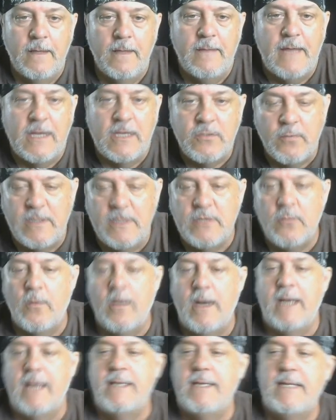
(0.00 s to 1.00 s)
That's the reason
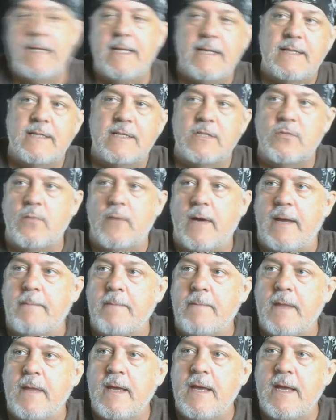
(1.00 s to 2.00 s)
why I did it this way.
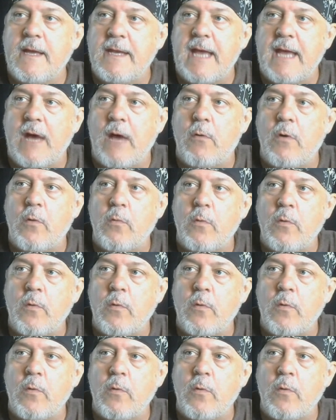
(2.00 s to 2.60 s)
Now, when we